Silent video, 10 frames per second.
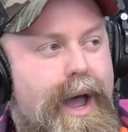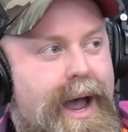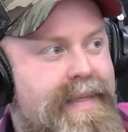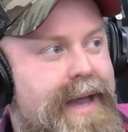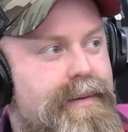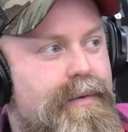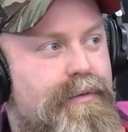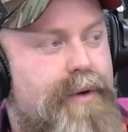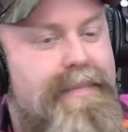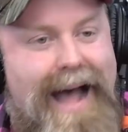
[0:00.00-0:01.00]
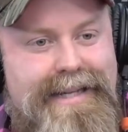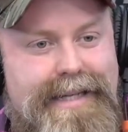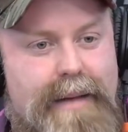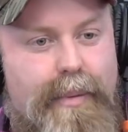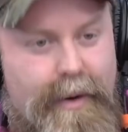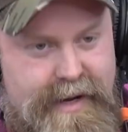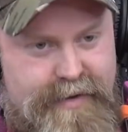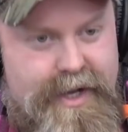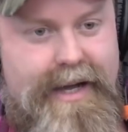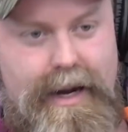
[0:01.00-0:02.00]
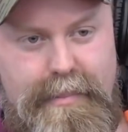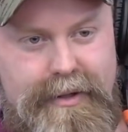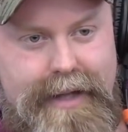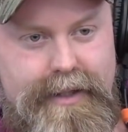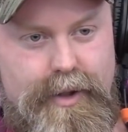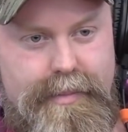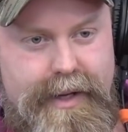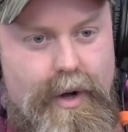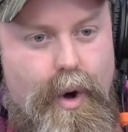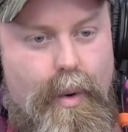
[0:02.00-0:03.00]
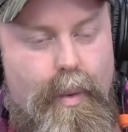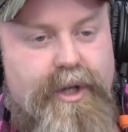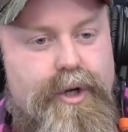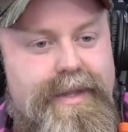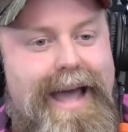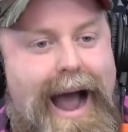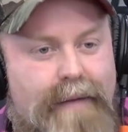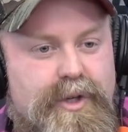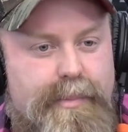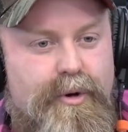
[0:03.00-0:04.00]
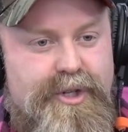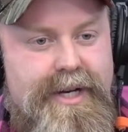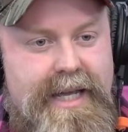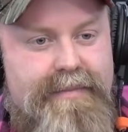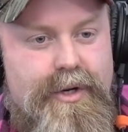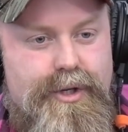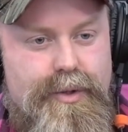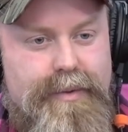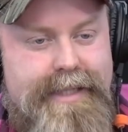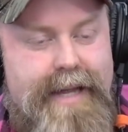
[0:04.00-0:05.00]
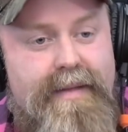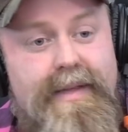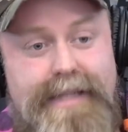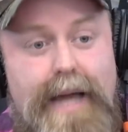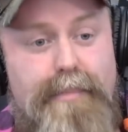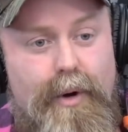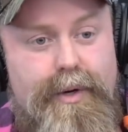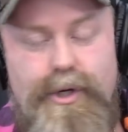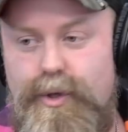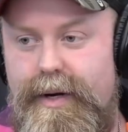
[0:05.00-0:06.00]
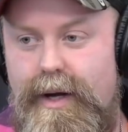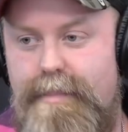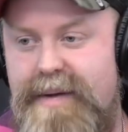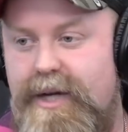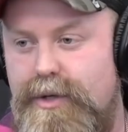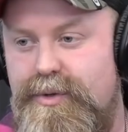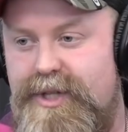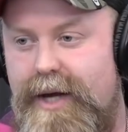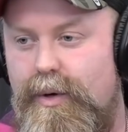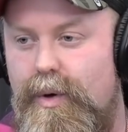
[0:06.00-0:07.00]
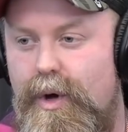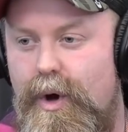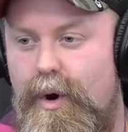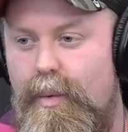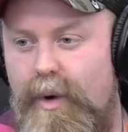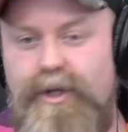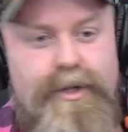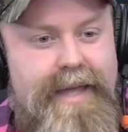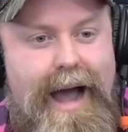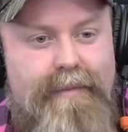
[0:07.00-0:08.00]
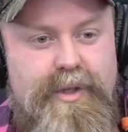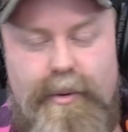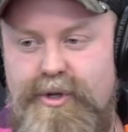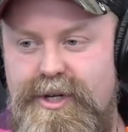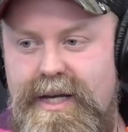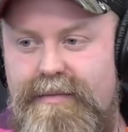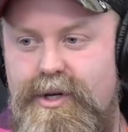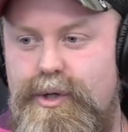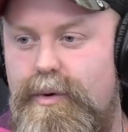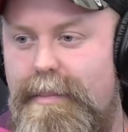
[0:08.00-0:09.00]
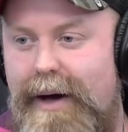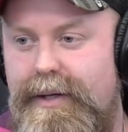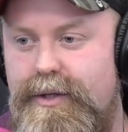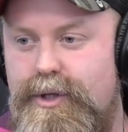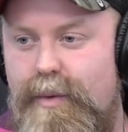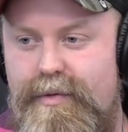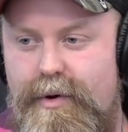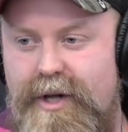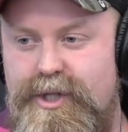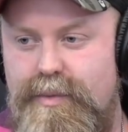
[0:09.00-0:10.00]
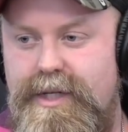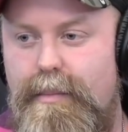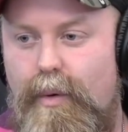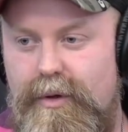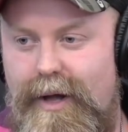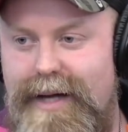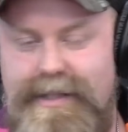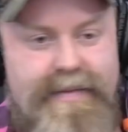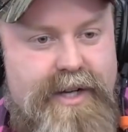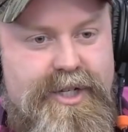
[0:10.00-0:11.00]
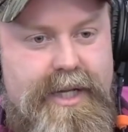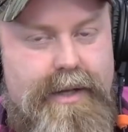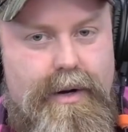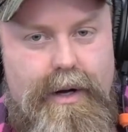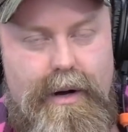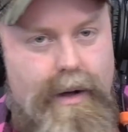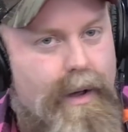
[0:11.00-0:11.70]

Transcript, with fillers: and then from that standpoint, if you can kind of pull out a little bit, what could the average person even do? Let's say that this had broken during a peak news cycle. What could the average person even do about it to where they're not so demoralized that they just sit there and go,